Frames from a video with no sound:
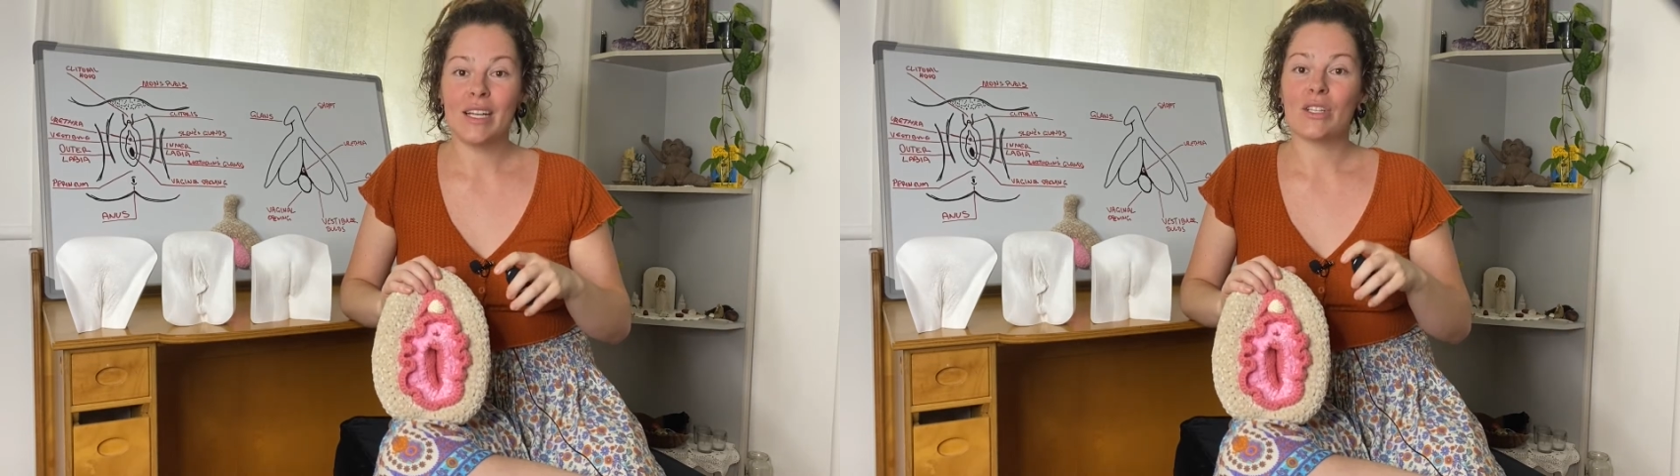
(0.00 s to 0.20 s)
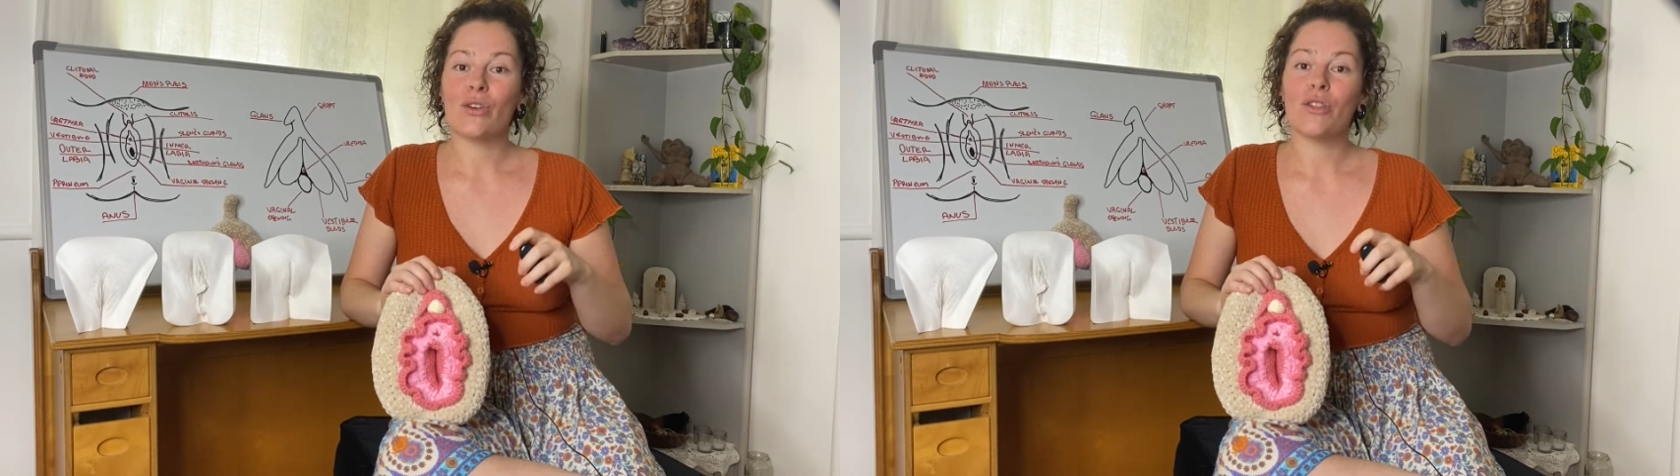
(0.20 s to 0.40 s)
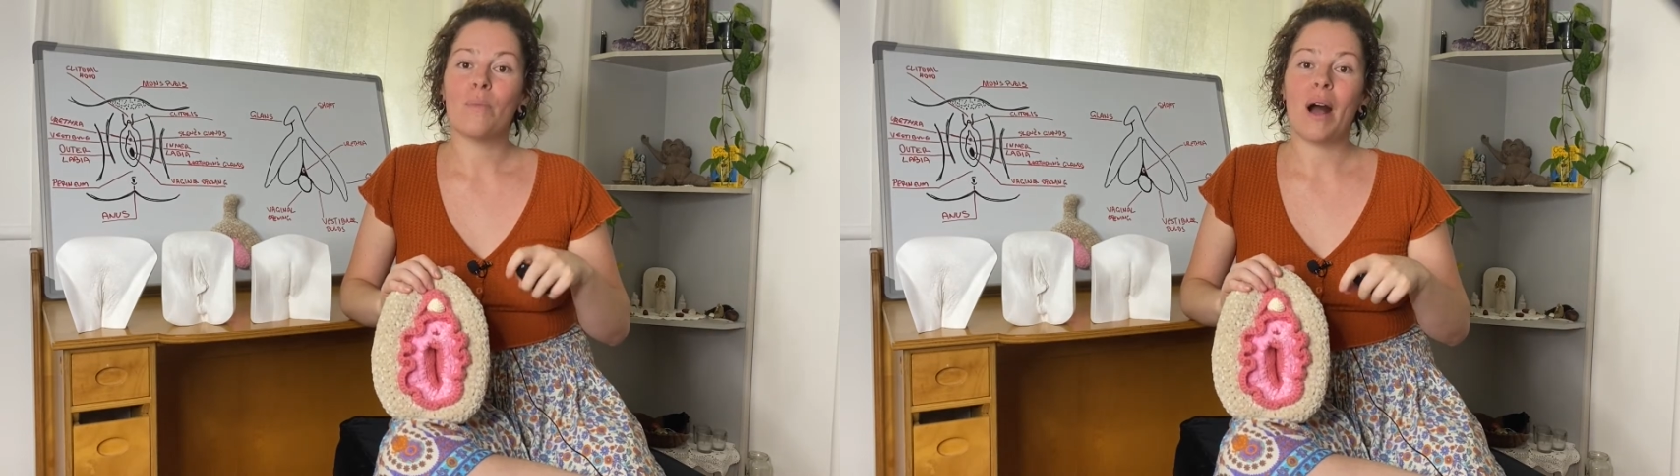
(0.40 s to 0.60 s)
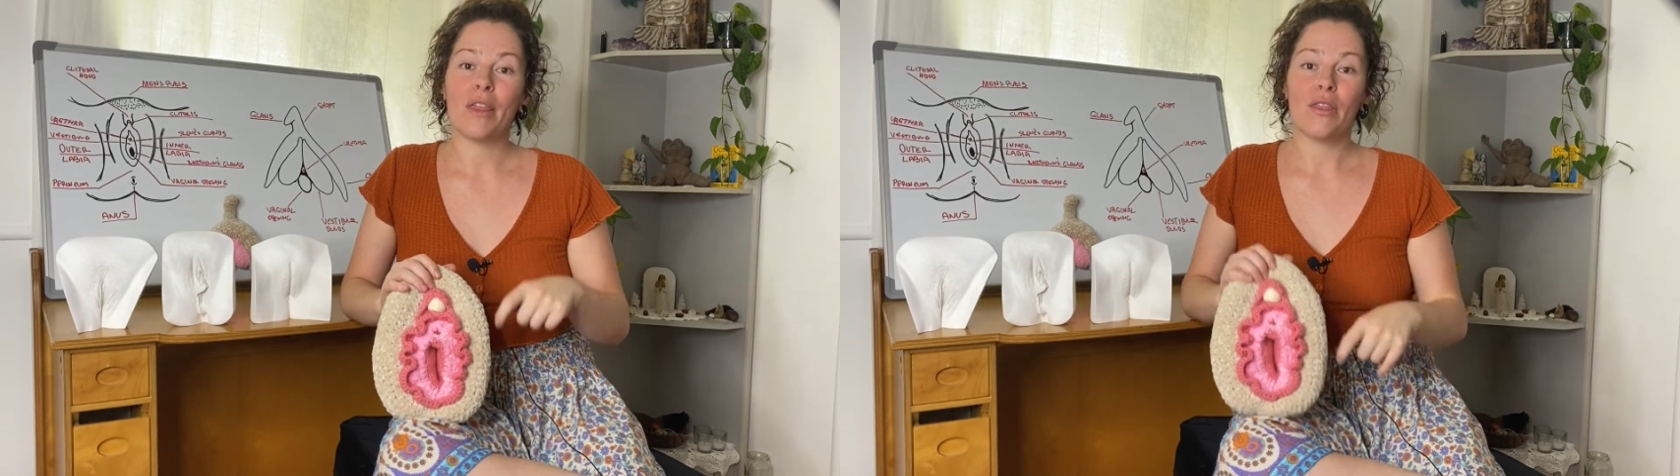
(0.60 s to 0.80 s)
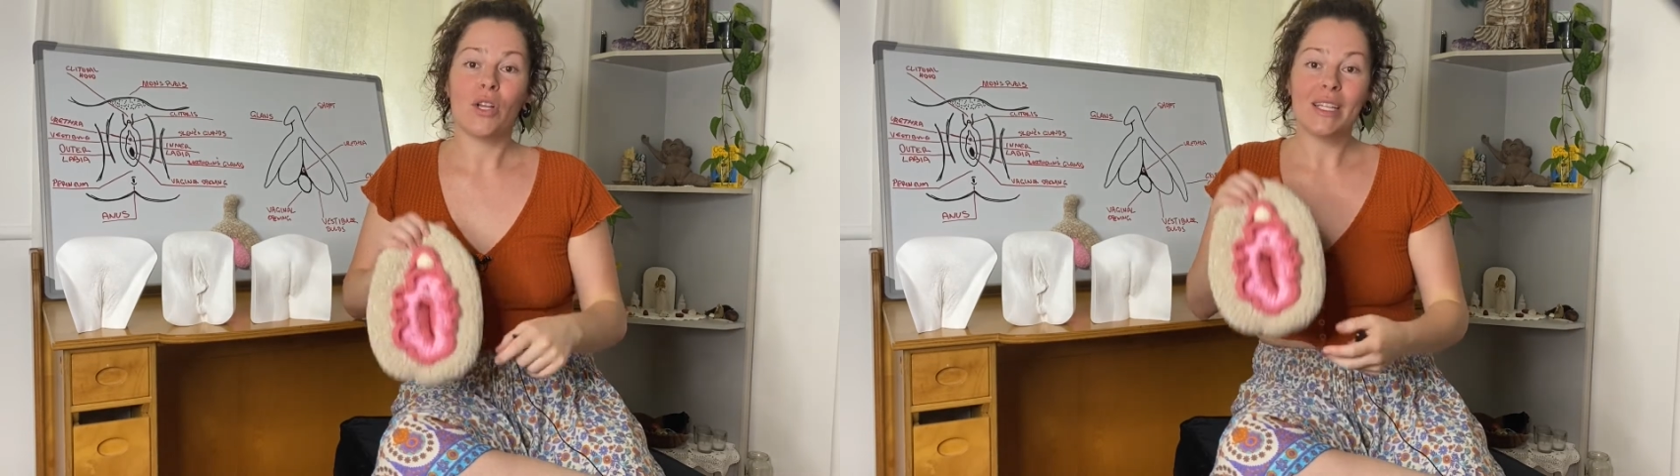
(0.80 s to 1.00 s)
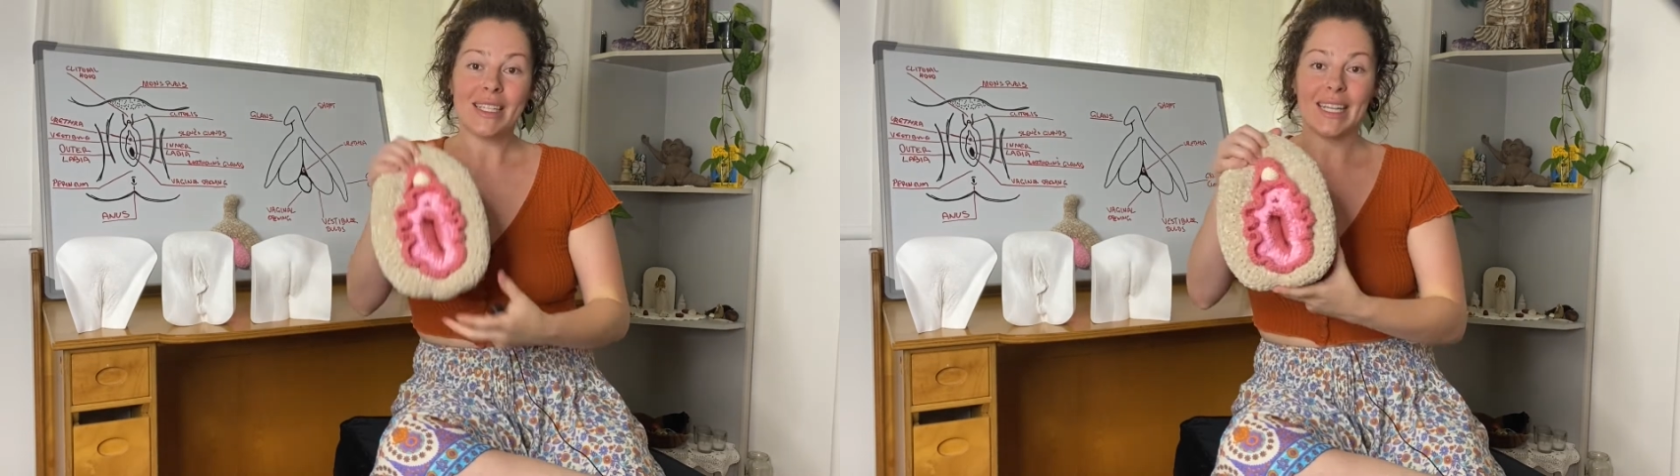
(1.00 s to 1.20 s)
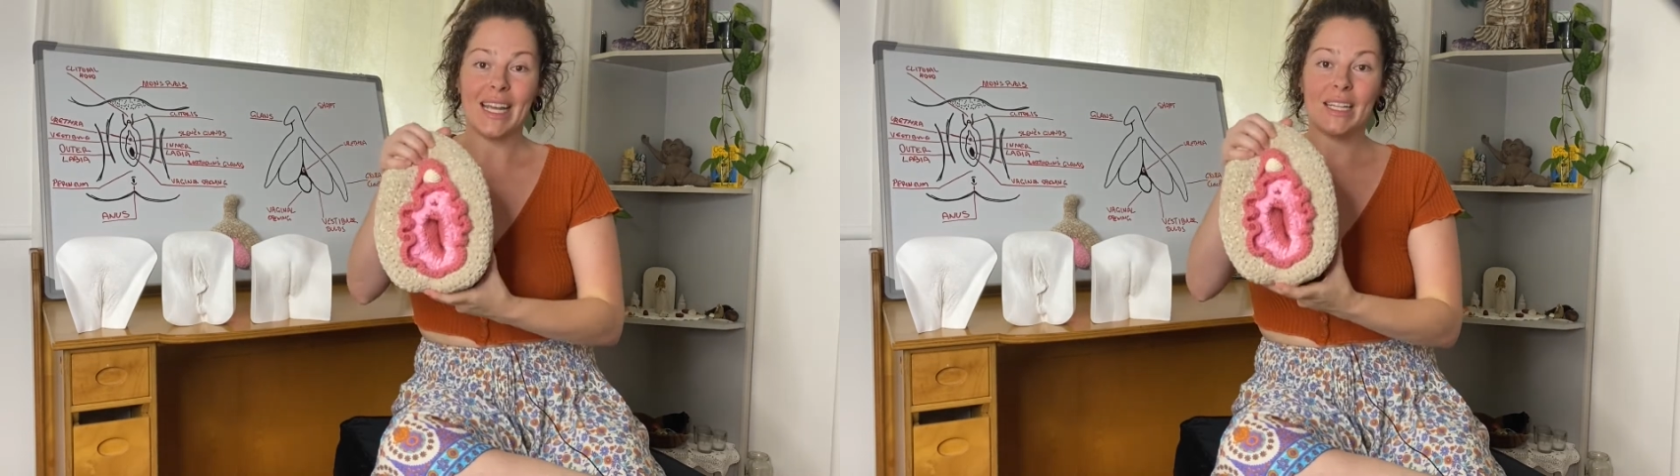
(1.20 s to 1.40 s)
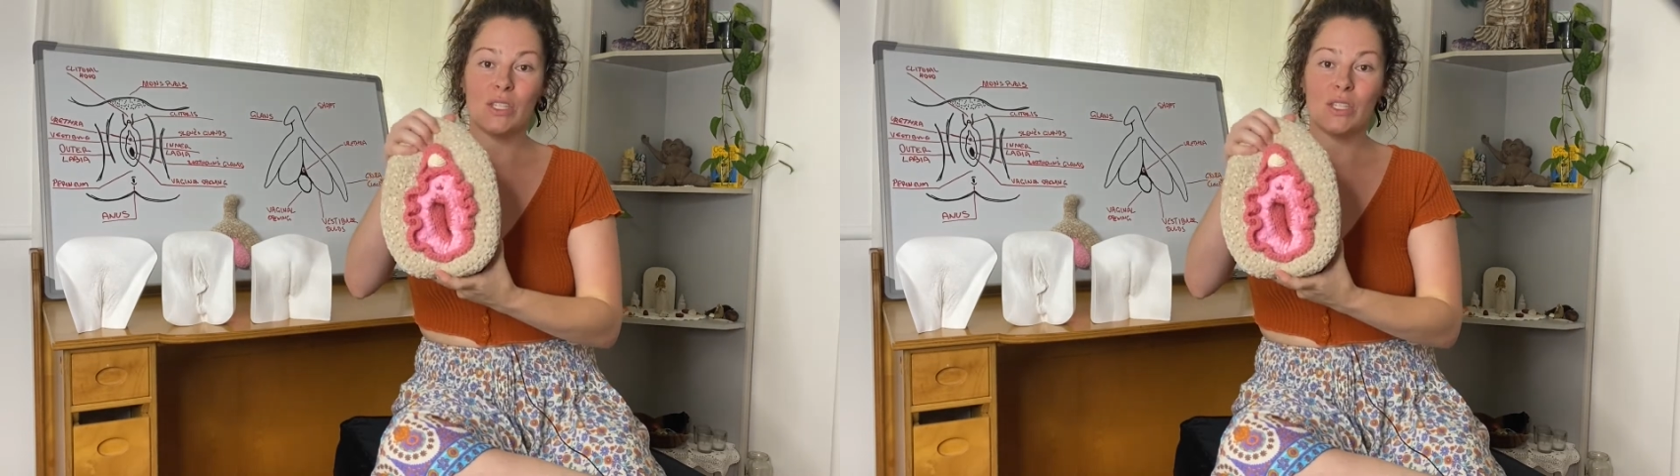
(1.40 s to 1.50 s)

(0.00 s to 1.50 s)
So the Bartholin's glands,